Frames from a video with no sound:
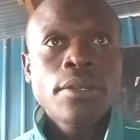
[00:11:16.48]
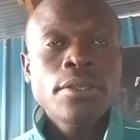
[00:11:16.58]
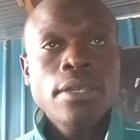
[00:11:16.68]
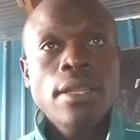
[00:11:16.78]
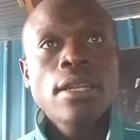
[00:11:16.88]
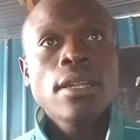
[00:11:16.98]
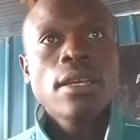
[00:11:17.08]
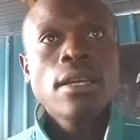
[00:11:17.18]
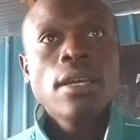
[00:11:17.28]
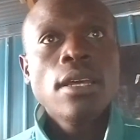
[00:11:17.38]
You see that?
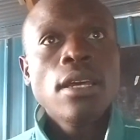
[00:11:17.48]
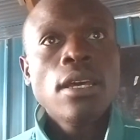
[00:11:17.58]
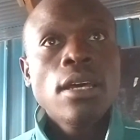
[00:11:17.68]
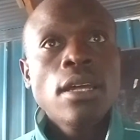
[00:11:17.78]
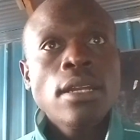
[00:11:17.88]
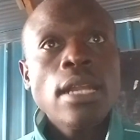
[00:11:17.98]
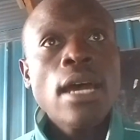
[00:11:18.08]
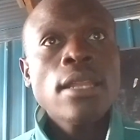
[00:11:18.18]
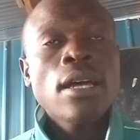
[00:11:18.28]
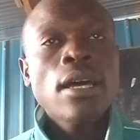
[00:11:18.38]

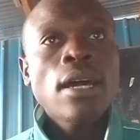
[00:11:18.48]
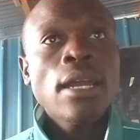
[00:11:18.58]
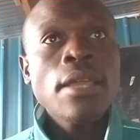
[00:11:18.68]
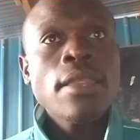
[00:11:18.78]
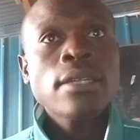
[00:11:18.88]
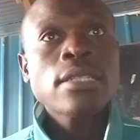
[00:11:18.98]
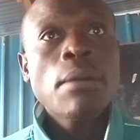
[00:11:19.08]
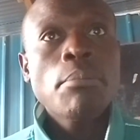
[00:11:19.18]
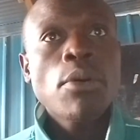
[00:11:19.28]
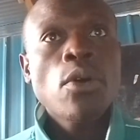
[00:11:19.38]
Another
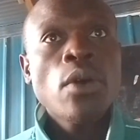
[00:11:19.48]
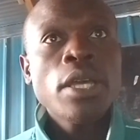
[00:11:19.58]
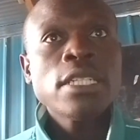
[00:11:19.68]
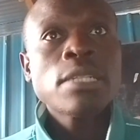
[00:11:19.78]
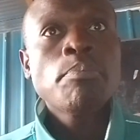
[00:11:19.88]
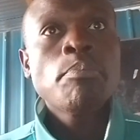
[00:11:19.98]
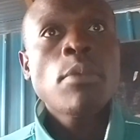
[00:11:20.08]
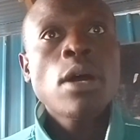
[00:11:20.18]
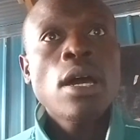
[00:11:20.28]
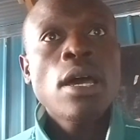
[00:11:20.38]
example is
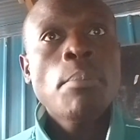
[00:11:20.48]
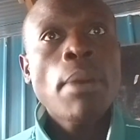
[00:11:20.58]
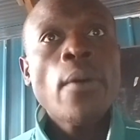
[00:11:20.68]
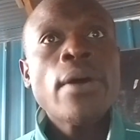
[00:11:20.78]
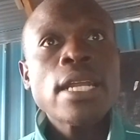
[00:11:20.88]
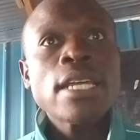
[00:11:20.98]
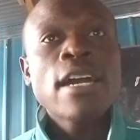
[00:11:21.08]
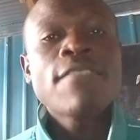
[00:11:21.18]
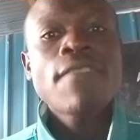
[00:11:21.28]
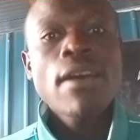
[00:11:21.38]
powering
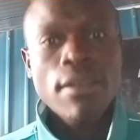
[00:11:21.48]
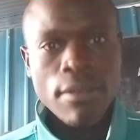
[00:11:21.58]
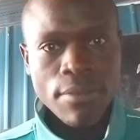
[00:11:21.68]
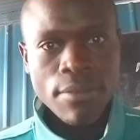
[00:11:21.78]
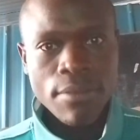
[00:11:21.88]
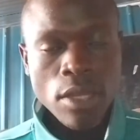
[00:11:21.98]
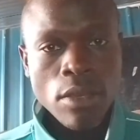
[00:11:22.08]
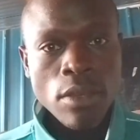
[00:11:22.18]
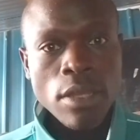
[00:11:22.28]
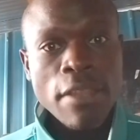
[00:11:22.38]
a fan.
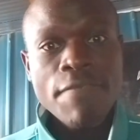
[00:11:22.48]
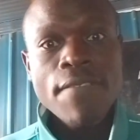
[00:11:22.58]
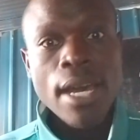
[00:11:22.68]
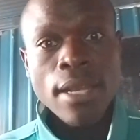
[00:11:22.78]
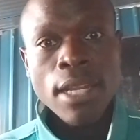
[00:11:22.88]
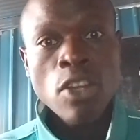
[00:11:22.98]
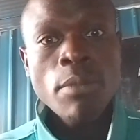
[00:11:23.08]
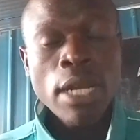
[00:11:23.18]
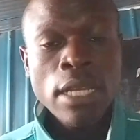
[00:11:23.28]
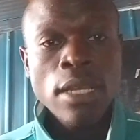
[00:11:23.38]
The fan that
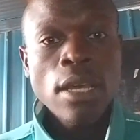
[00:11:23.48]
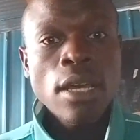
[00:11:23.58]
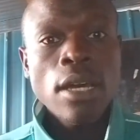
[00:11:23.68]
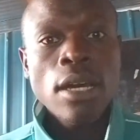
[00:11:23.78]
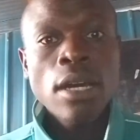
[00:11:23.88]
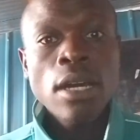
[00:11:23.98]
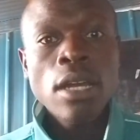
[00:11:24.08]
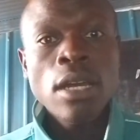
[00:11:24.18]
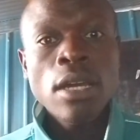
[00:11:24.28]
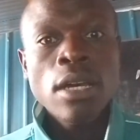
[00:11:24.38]
normally
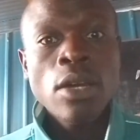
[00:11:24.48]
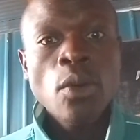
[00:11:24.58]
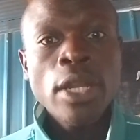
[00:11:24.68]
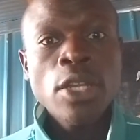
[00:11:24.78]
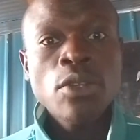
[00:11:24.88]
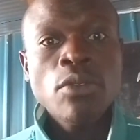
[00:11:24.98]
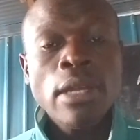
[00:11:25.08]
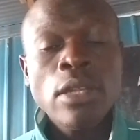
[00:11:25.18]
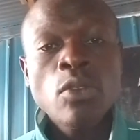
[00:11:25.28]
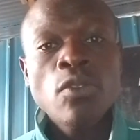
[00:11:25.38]
when
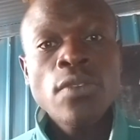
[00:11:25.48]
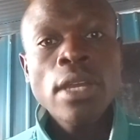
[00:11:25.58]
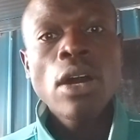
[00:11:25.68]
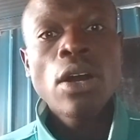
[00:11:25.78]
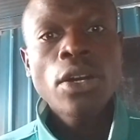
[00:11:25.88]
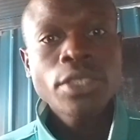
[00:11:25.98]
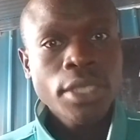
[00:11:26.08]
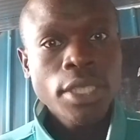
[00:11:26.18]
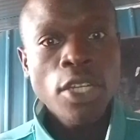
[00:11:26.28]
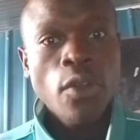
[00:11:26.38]
you feel
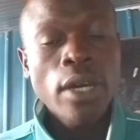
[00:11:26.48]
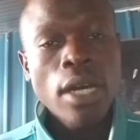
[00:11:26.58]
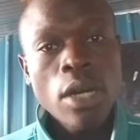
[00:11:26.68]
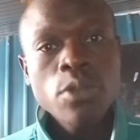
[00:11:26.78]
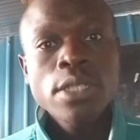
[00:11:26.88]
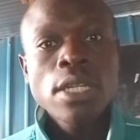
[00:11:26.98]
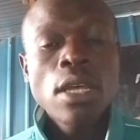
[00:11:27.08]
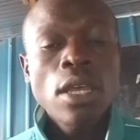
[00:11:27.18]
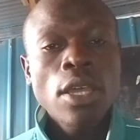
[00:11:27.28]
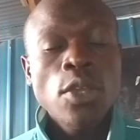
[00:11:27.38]
hot in your house,
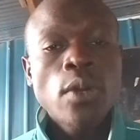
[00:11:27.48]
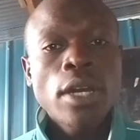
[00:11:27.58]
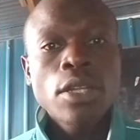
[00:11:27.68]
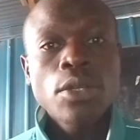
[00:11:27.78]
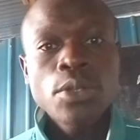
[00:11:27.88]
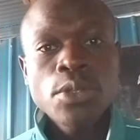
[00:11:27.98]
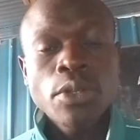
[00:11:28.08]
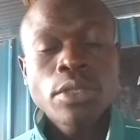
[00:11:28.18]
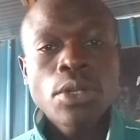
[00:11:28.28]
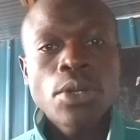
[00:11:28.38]
you can use
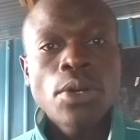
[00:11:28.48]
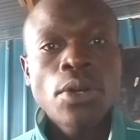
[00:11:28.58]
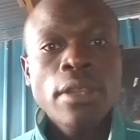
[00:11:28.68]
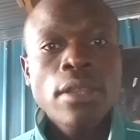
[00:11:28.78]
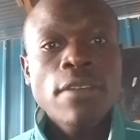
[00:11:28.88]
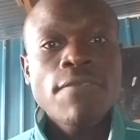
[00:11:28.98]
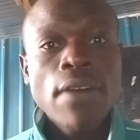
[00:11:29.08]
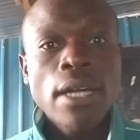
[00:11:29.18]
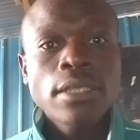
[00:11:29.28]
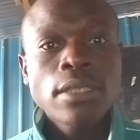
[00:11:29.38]
what you call the
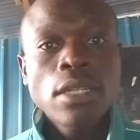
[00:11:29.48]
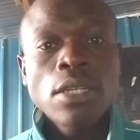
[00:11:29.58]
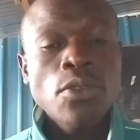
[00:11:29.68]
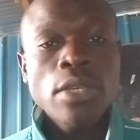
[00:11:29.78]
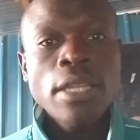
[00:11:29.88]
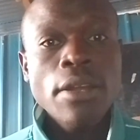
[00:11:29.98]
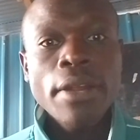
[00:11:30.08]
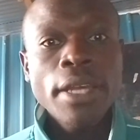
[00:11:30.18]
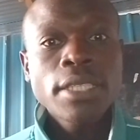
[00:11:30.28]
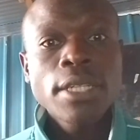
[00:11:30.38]
fan to
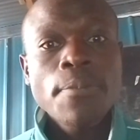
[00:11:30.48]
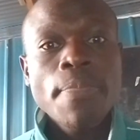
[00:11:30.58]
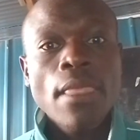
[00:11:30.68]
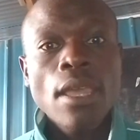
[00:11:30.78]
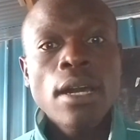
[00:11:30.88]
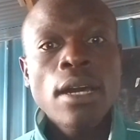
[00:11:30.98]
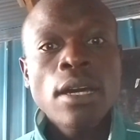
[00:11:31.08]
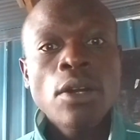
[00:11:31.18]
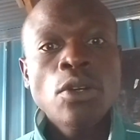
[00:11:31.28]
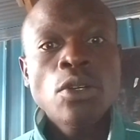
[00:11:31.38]
generate
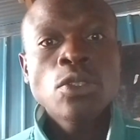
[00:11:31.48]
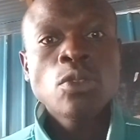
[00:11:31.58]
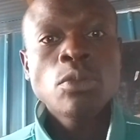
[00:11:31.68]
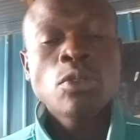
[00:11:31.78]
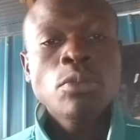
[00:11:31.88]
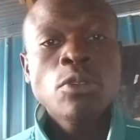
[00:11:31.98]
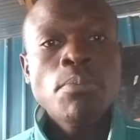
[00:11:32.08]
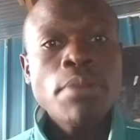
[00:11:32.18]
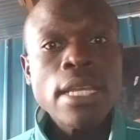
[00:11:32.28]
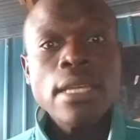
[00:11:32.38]
or to
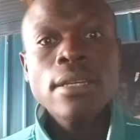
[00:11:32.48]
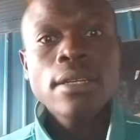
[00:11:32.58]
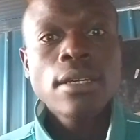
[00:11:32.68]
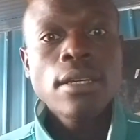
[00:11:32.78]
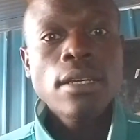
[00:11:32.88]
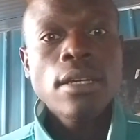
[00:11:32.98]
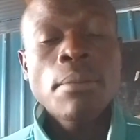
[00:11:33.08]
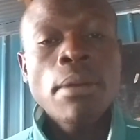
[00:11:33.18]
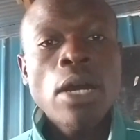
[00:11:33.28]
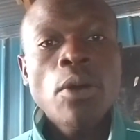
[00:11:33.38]
bring
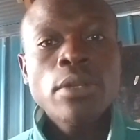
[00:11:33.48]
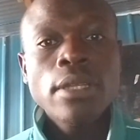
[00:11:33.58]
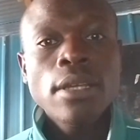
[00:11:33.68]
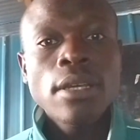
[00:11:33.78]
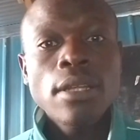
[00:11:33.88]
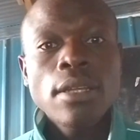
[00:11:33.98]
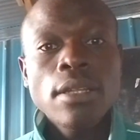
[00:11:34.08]
about to